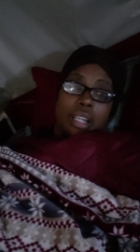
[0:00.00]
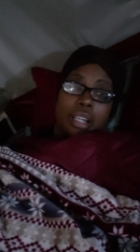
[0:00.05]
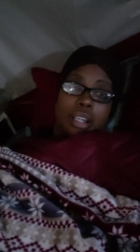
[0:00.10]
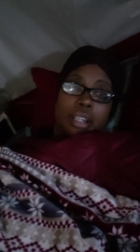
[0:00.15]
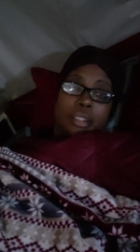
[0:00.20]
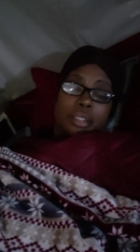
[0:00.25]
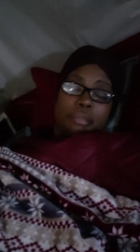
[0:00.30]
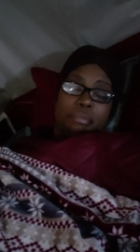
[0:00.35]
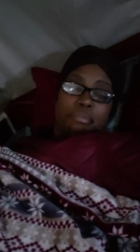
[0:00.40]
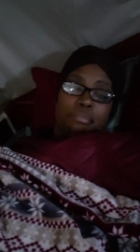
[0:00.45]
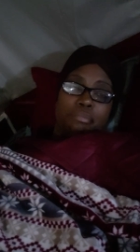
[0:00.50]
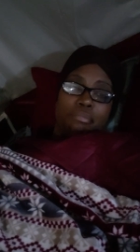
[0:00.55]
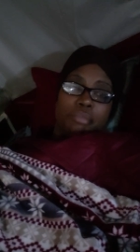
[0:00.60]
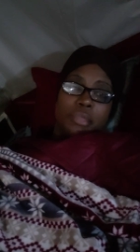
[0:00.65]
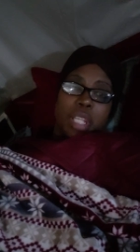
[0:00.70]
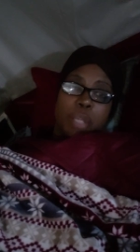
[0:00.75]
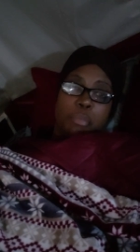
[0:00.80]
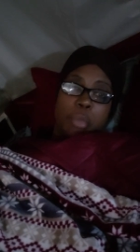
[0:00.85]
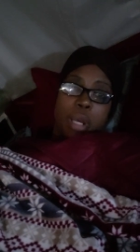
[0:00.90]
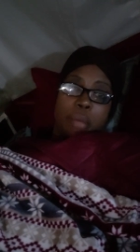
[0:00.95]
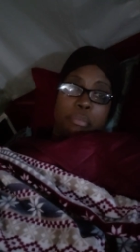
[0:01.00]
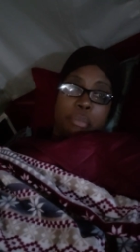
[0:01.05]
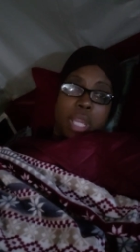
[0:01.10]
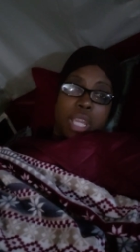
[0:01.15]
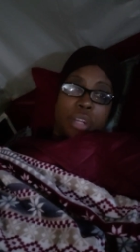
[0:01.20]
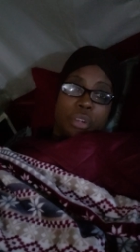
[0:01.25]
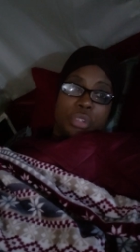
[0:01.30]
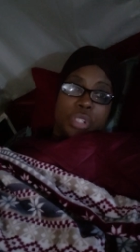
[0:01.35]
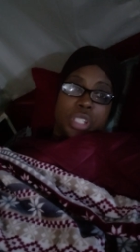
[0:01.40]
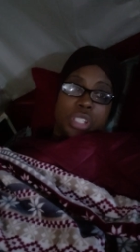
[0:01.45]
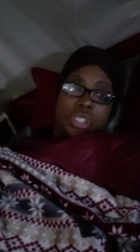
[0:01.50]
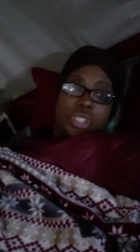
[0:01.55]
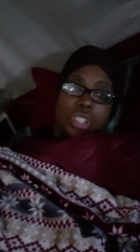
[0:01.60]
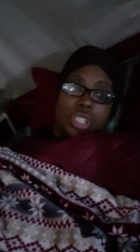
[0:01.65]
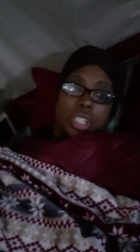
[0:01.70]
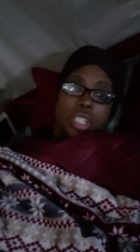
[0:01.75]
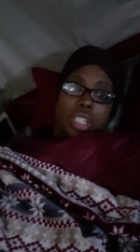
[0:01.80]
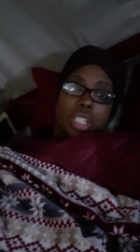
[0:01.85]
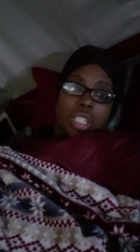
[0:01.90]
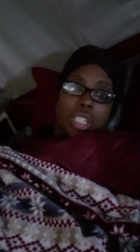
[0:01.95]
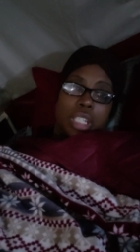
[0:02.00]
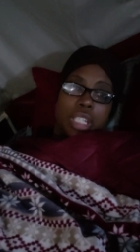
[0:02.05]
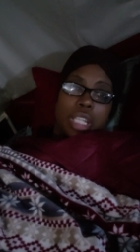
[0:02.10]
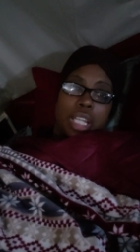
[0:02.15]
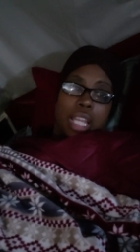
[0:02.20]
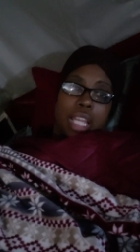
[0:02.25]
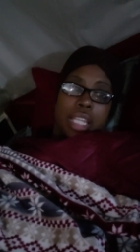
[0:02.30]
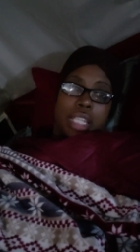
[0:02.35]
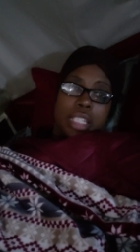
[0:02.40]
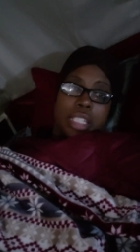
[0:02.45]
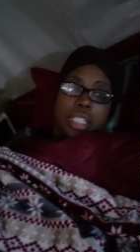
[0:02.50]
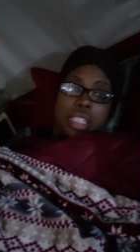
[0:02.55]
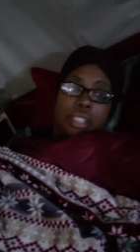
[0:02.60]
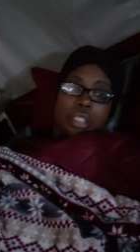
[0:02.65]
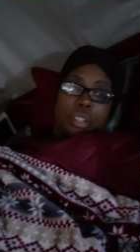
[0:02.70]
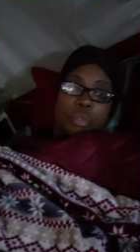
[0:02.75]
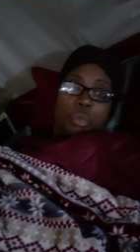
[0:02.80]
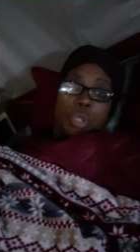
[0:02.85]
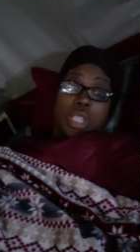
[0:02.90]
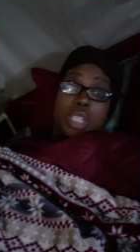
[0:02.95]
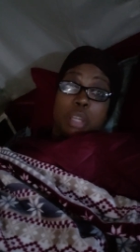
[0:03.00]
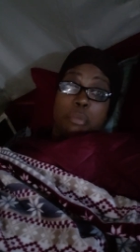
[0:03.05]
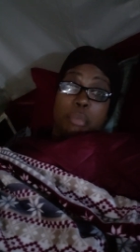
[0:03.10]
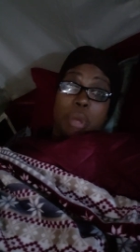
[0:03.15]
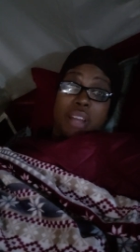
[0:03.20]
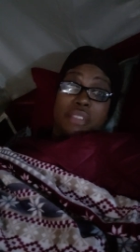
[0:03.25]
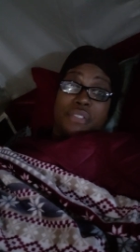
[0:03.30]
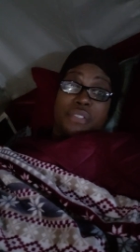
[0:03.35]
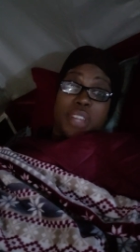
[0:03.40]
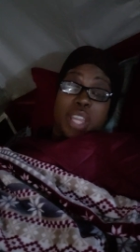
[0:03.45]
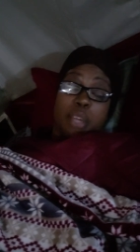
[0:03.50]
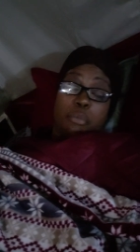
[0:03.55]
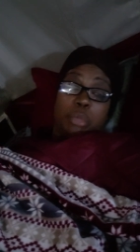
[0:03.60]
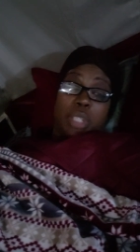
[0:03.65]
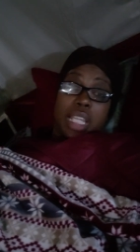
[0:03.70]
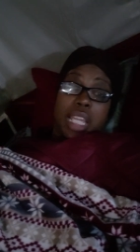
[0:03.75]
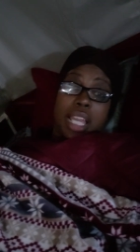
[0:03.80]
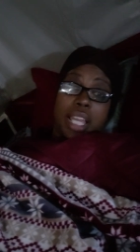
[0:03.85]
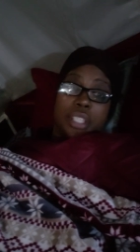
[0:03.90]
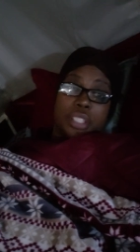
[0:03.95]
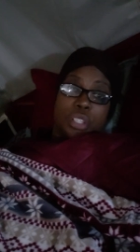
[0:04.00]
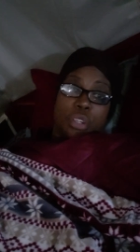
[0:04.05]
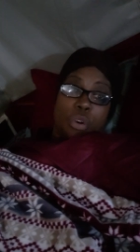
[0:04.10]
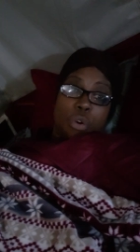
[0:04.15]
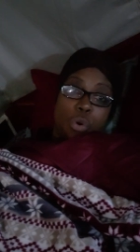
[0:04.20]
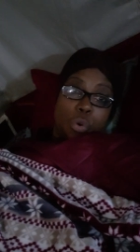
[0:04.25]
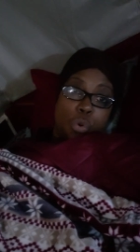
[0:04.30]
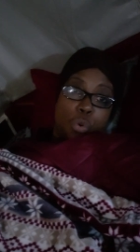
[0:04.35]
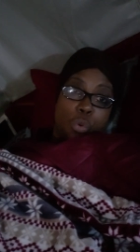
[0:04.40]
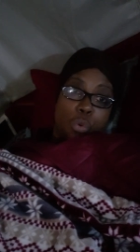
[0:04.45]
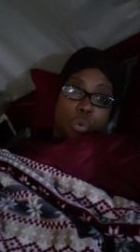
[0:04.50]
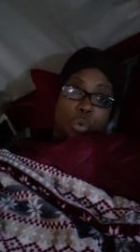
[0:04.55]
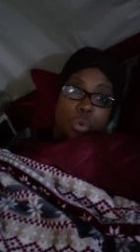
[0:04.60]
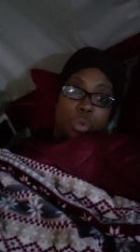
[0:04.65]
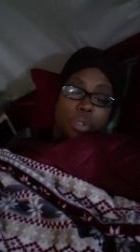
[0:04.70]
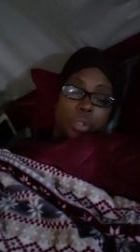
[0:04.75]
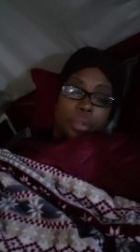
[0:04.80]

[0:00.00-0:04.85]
um, in my marriage, and within my family as a whole.